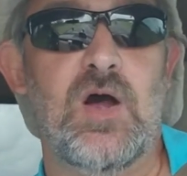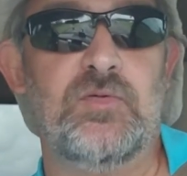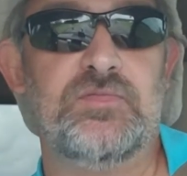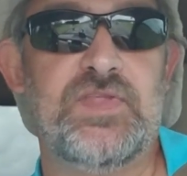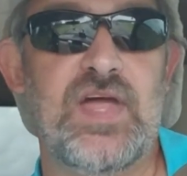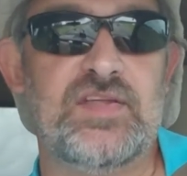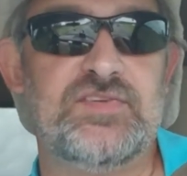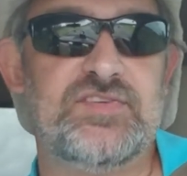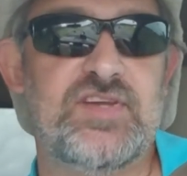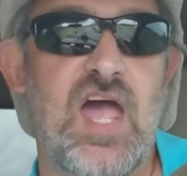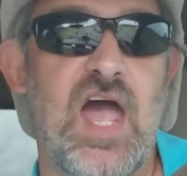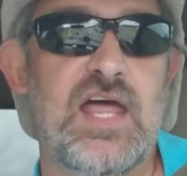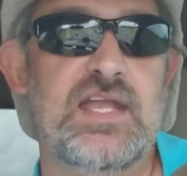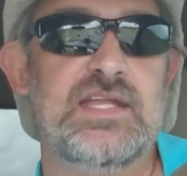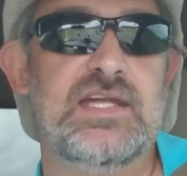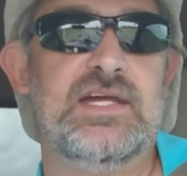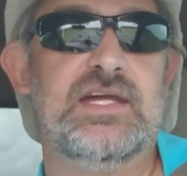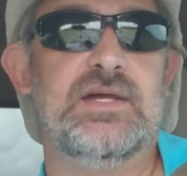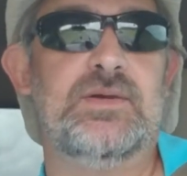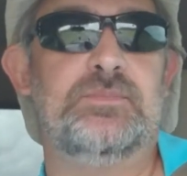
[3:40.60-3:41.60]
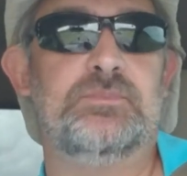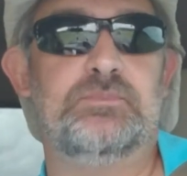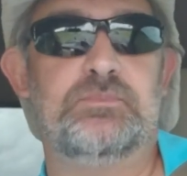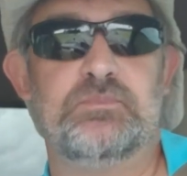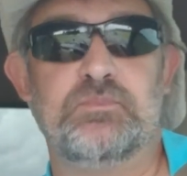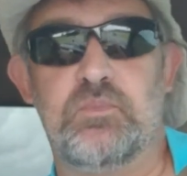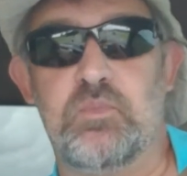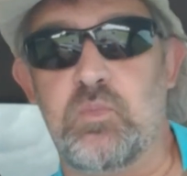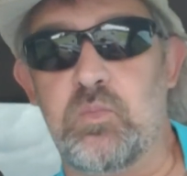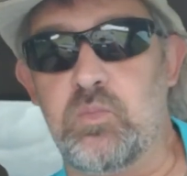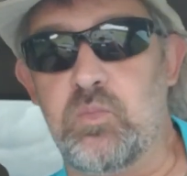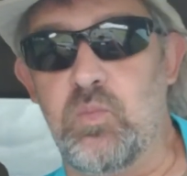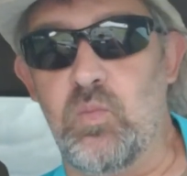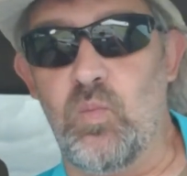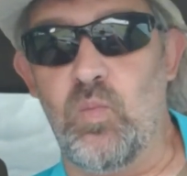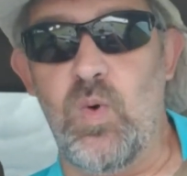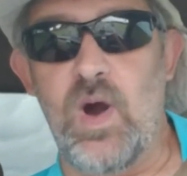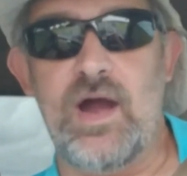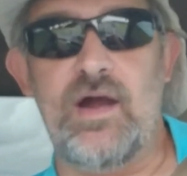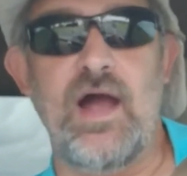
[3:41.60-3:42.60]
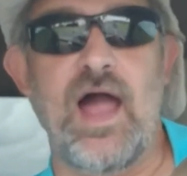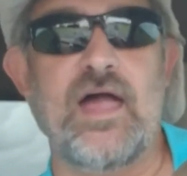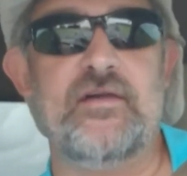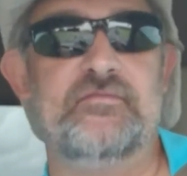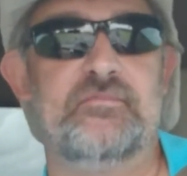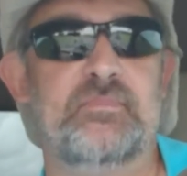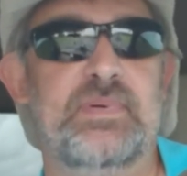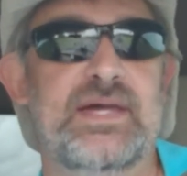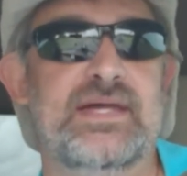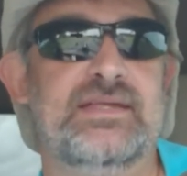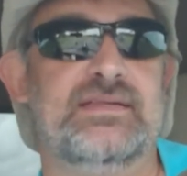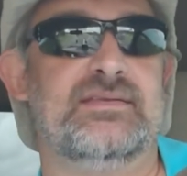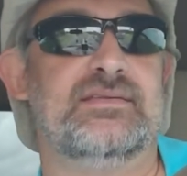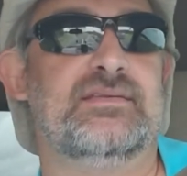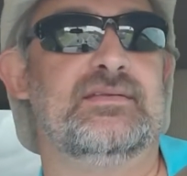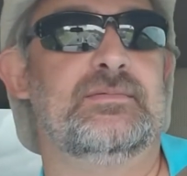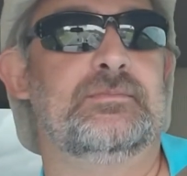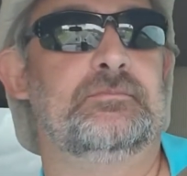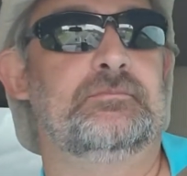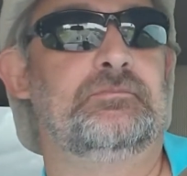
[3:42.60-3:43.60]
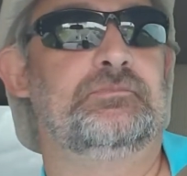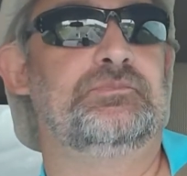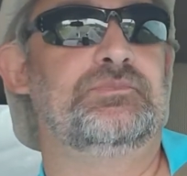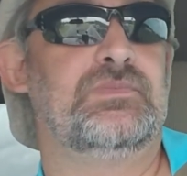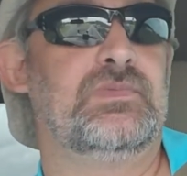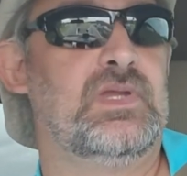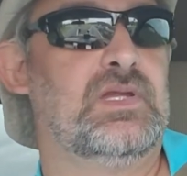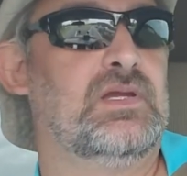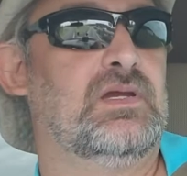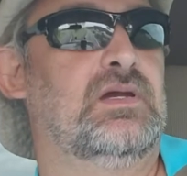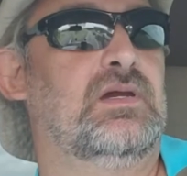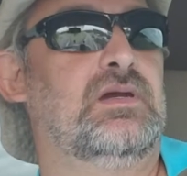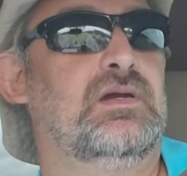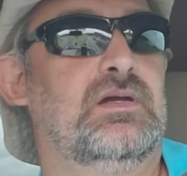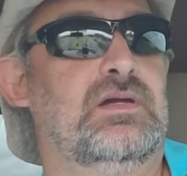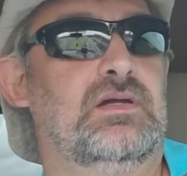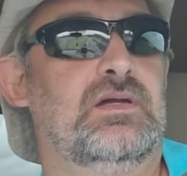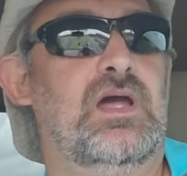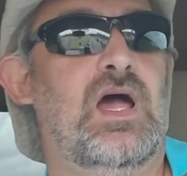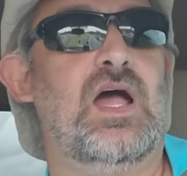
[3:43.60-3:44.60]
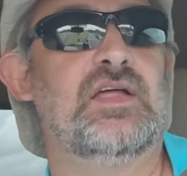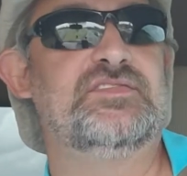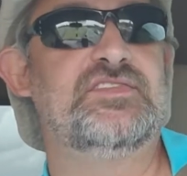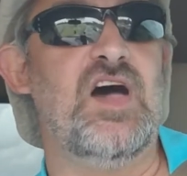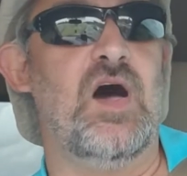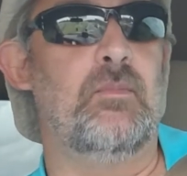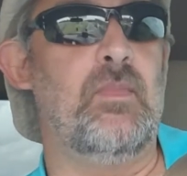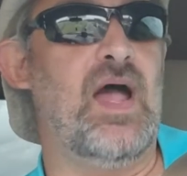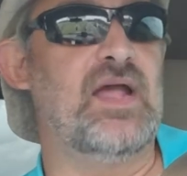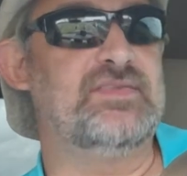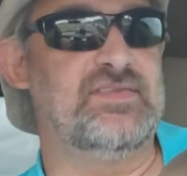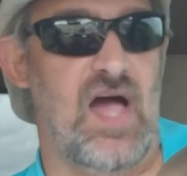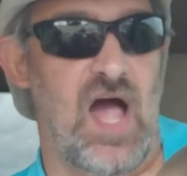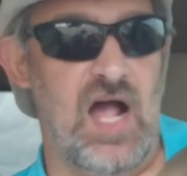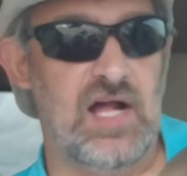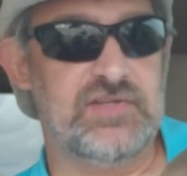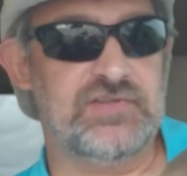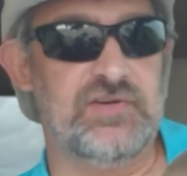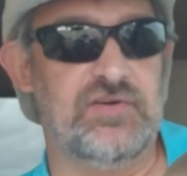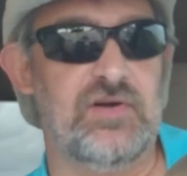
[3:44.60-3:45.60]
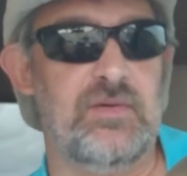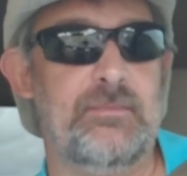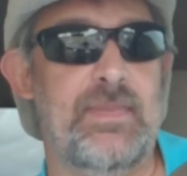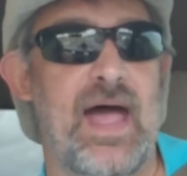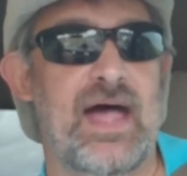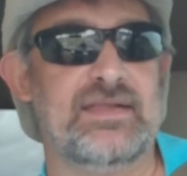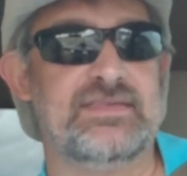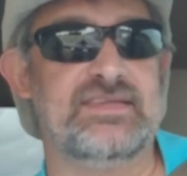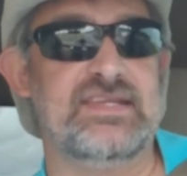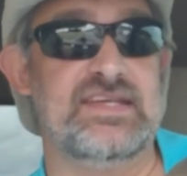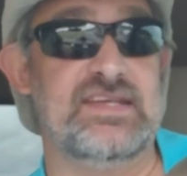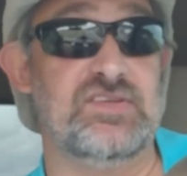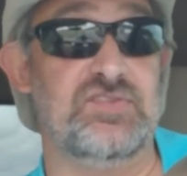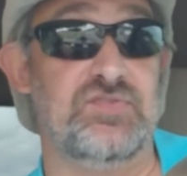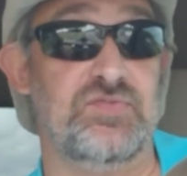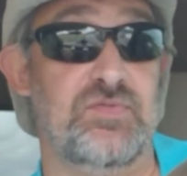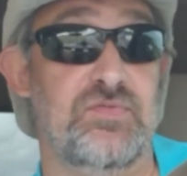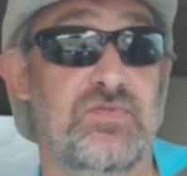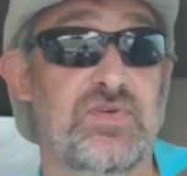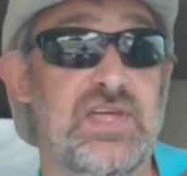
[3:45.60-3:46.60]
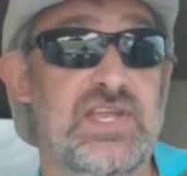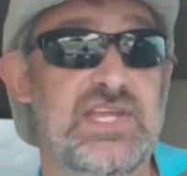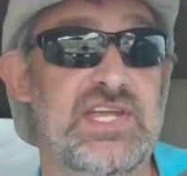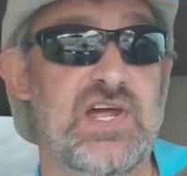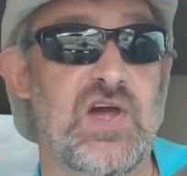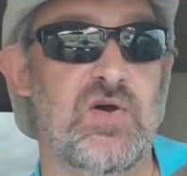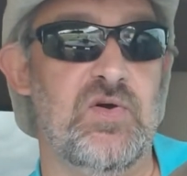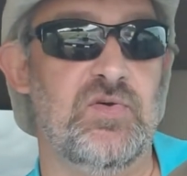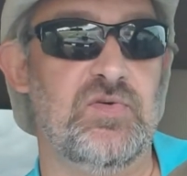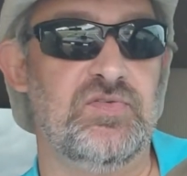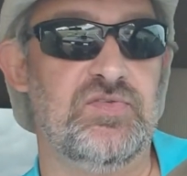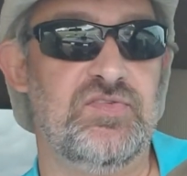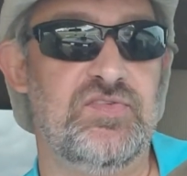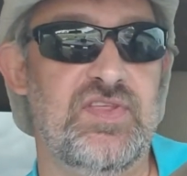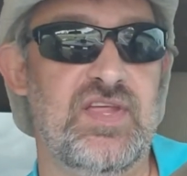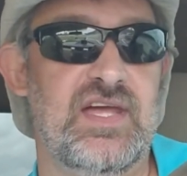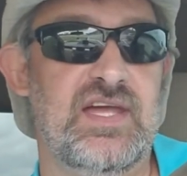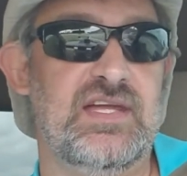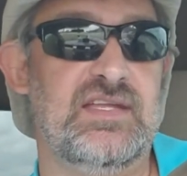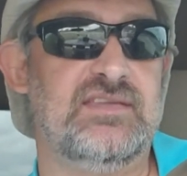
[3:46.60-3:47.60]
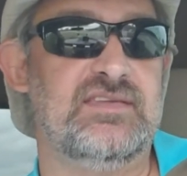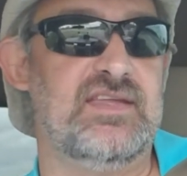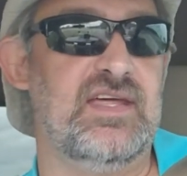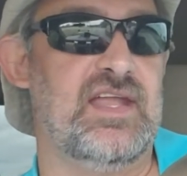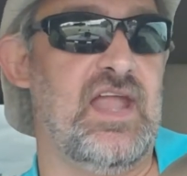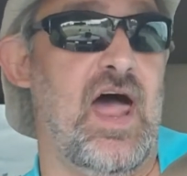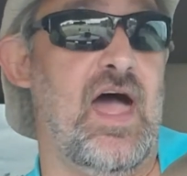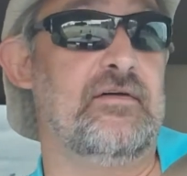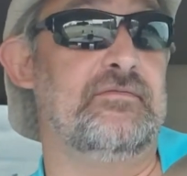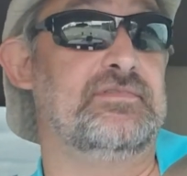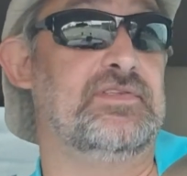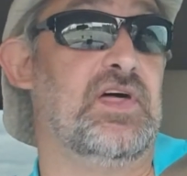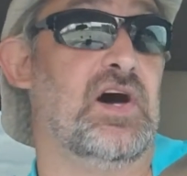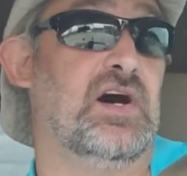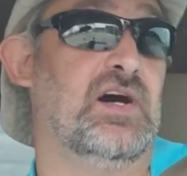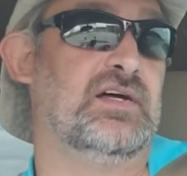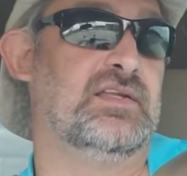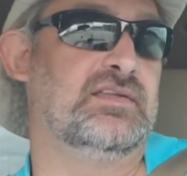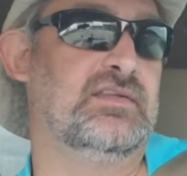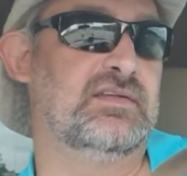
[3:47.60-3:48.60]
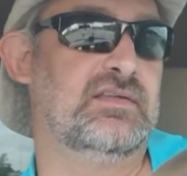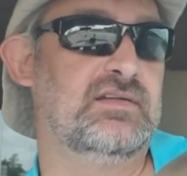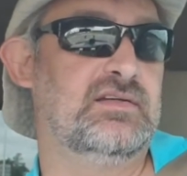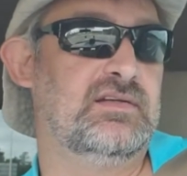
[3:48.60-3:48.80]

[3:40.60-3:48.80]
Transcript: that's kind of where I've been. I tell my doctor about these videos that I've done,